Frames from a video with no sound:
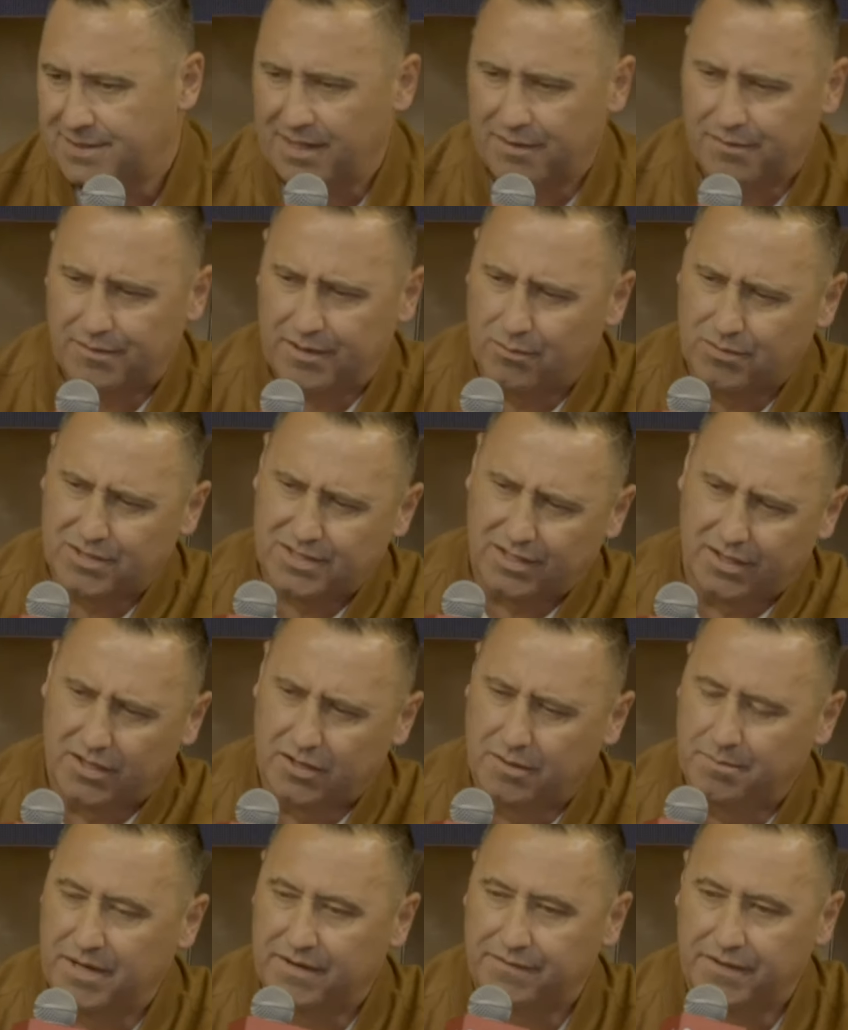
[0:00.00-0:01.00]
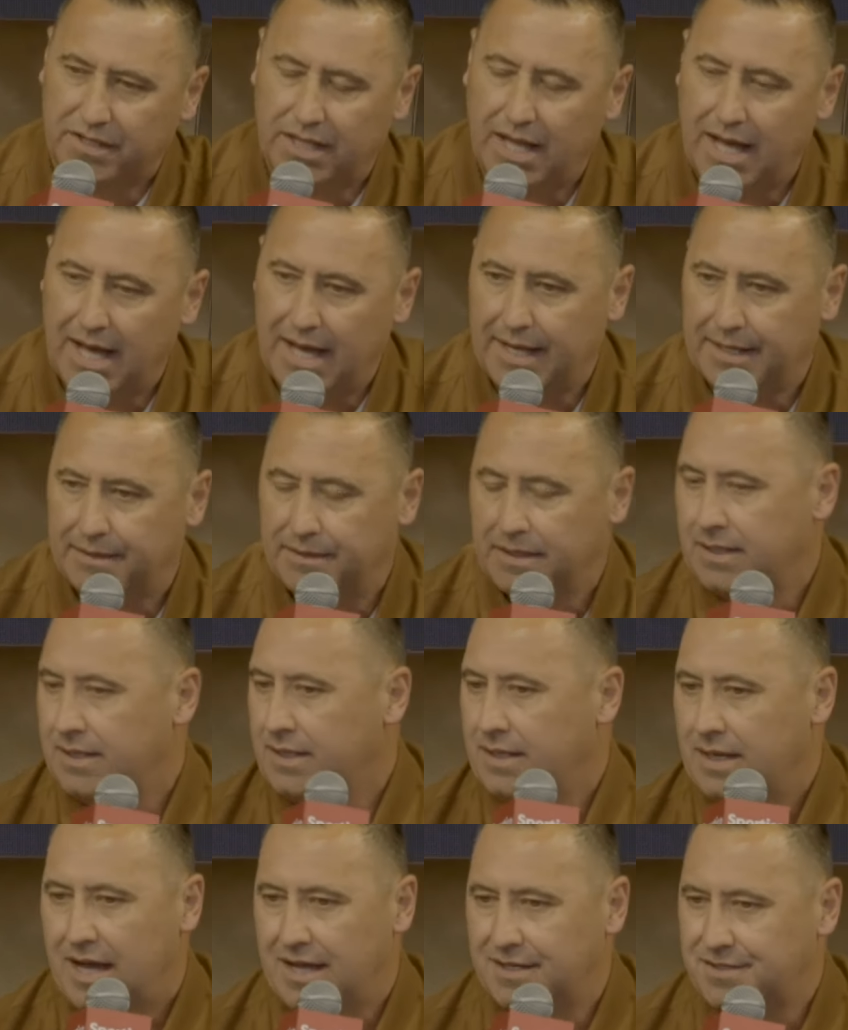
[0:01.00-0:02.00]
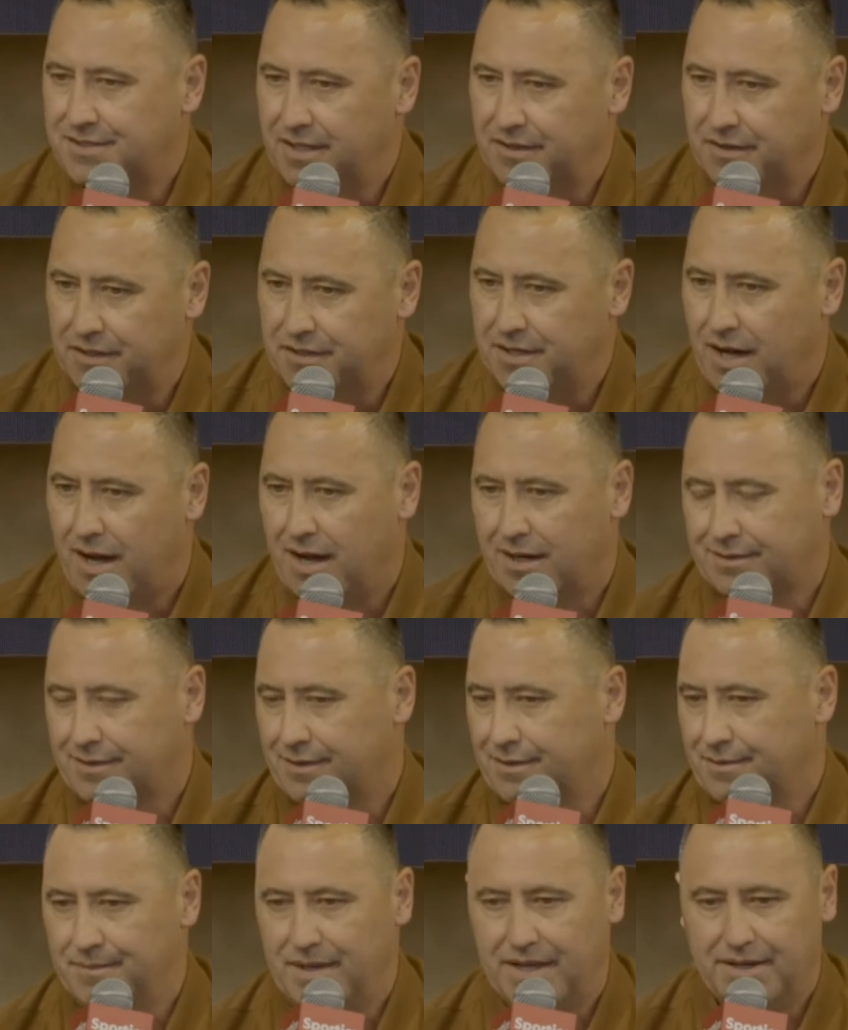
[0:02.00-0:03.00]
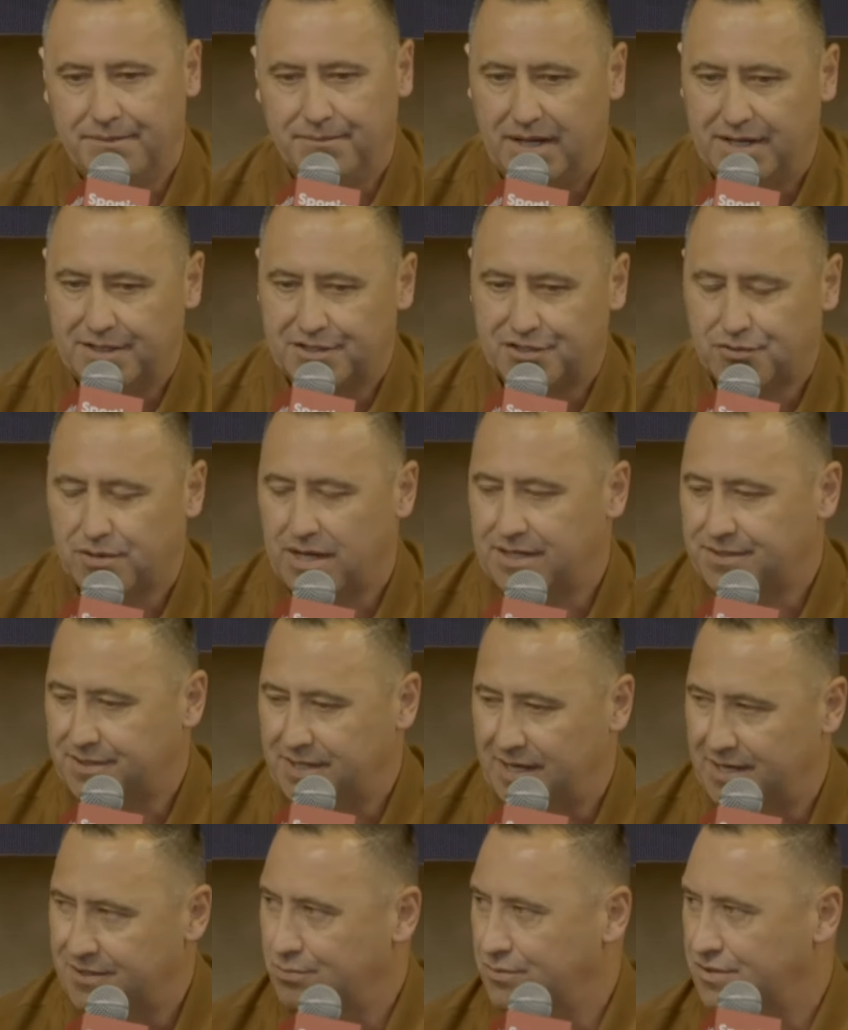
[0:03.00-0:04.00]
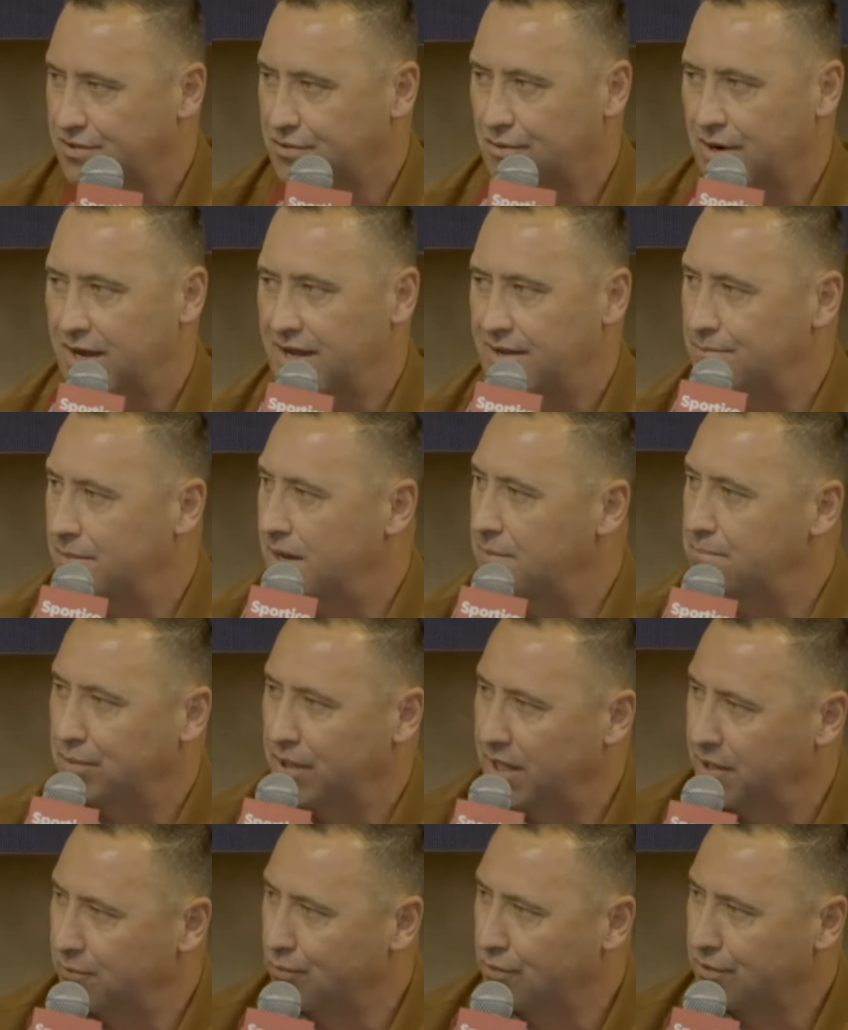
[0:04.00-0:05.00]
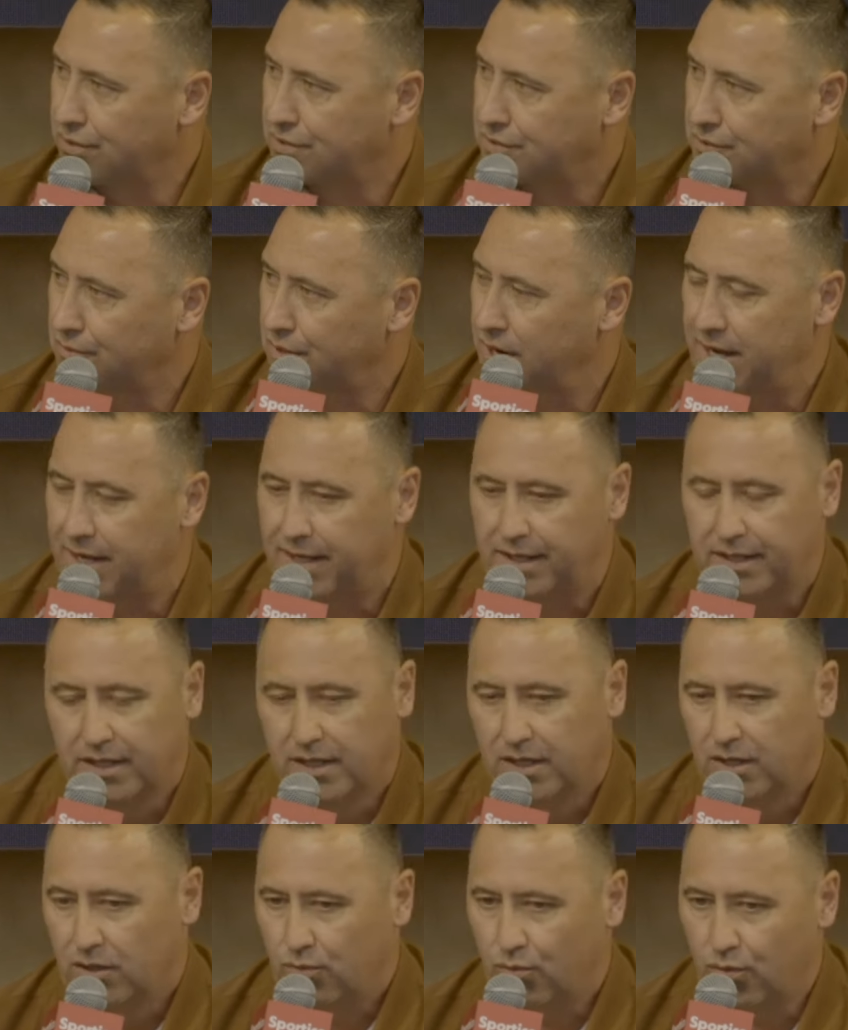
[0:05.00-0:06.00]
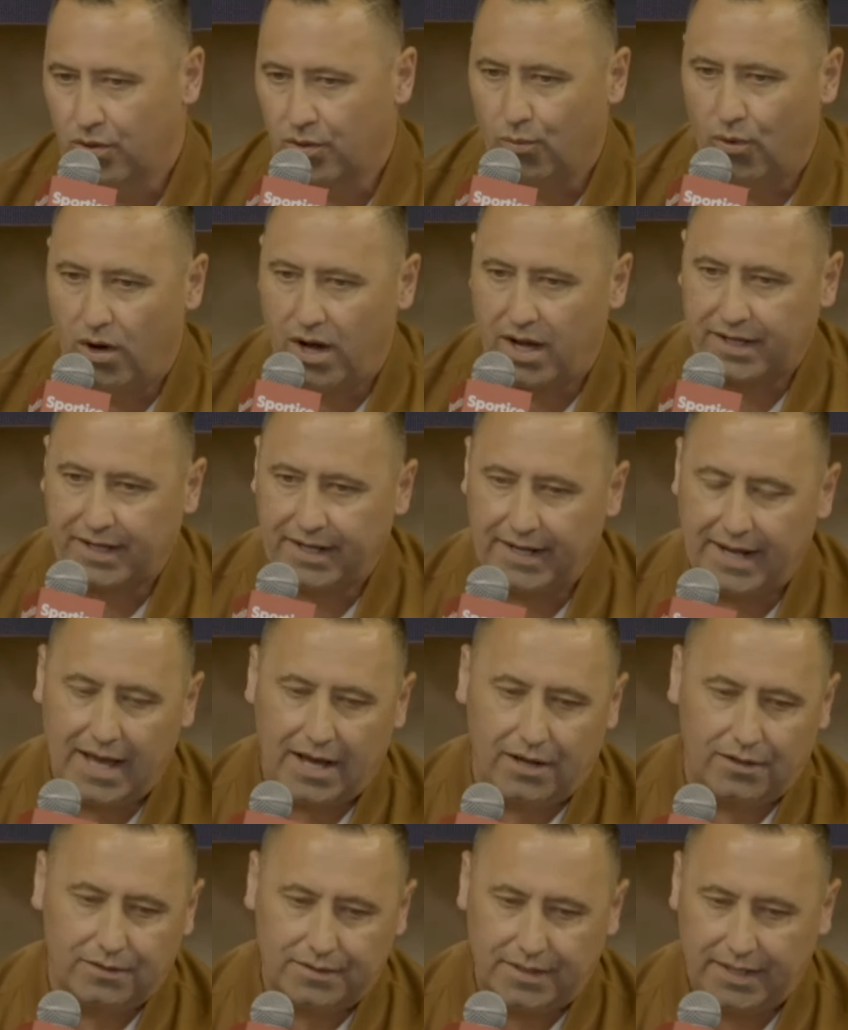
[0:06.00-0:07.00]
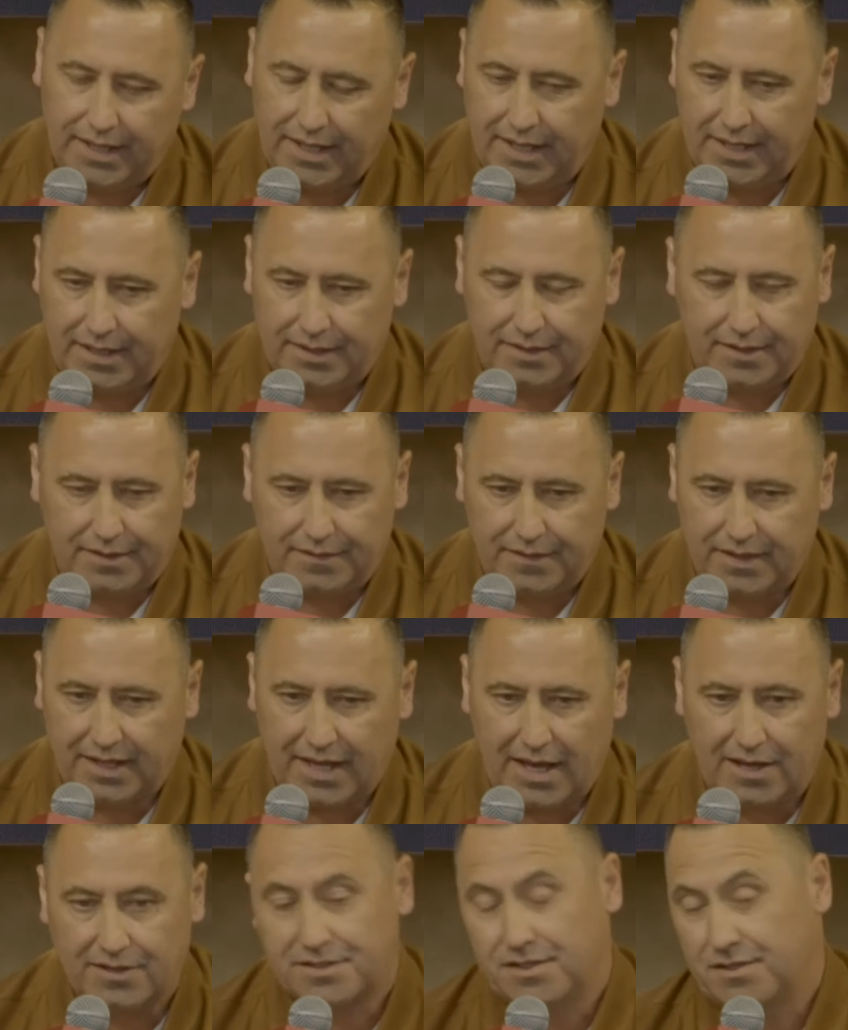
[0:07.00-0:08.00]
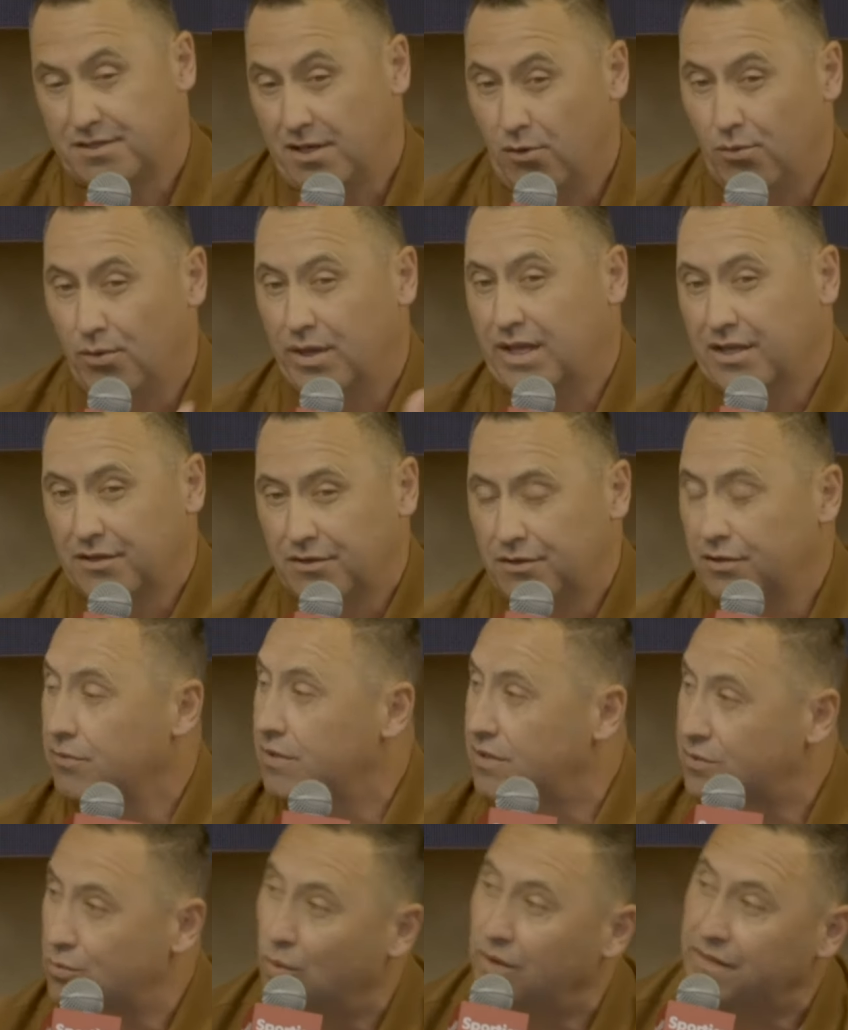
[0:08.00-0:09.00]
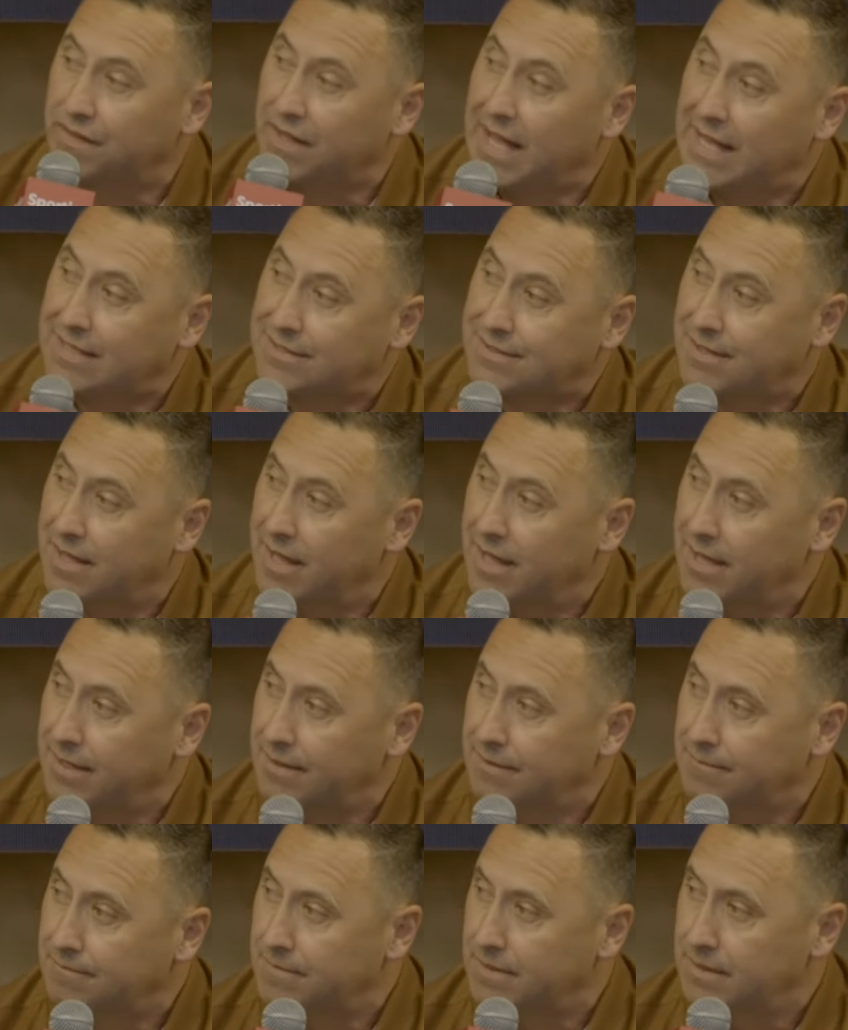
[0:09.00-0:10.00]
There was a little bit of a line. I see the doctor, man, my stress test was great. My blood works great. We're walking out, and the gal says, oh, we can do this one last thing.